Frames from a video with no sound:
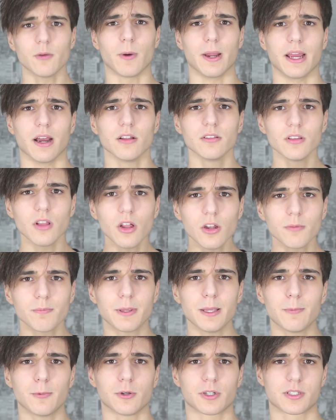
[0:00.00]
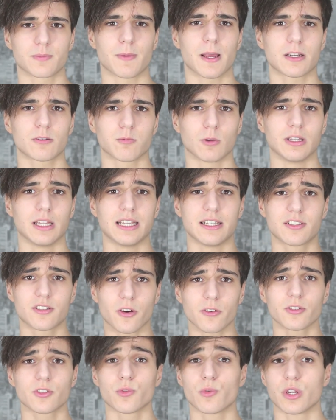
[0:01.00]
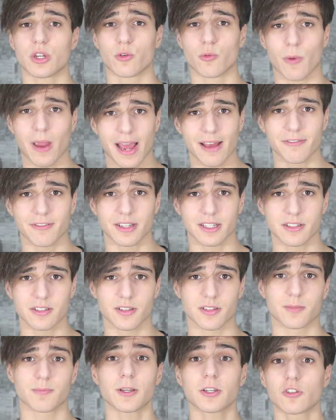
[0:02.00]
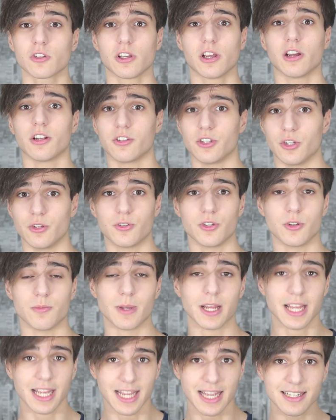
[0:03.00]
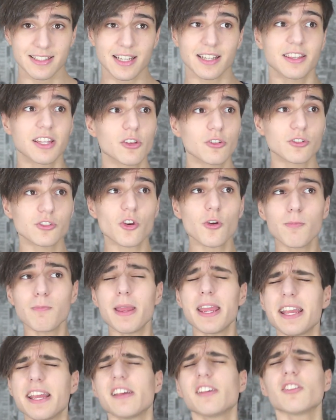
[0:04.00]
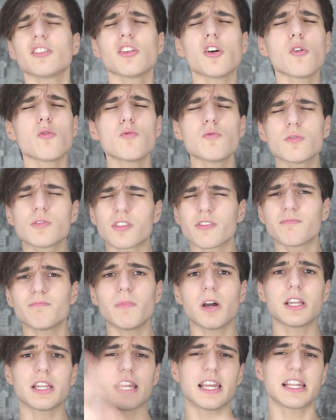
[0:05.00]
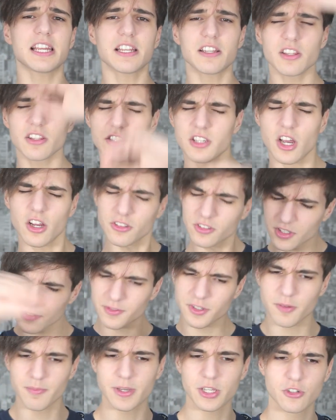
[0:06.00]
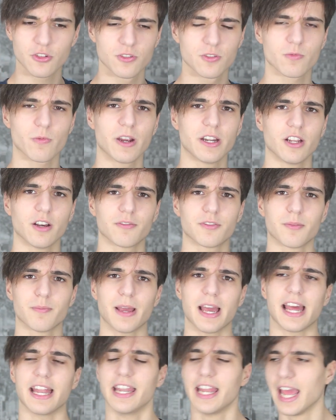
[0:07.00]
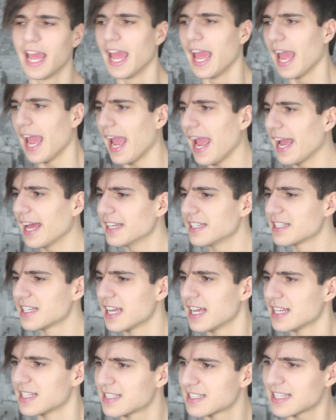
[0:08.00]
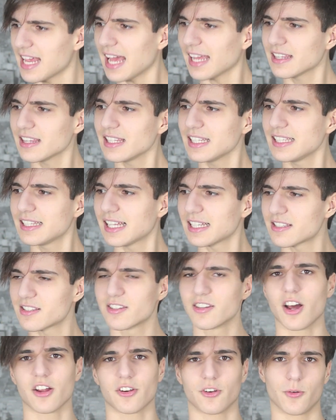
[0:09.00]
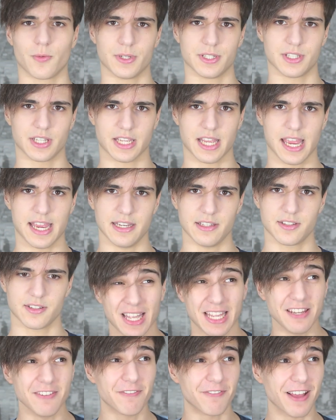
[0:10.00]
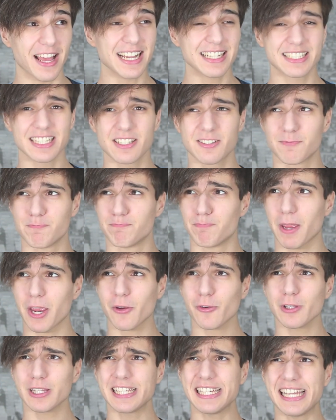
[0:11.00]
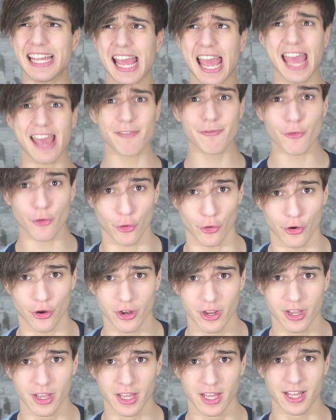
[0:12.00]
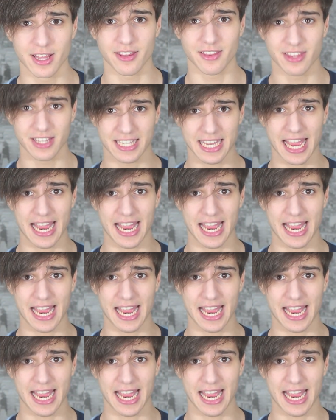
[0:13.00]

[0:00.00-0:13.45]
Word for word: anyway, a lot of people expect when they start doing graphics, especially on YouTube, is that they'll start making loads of money and get tons of commissions right off the bat, and sadly that's not always the case. In fact, it's barely ever the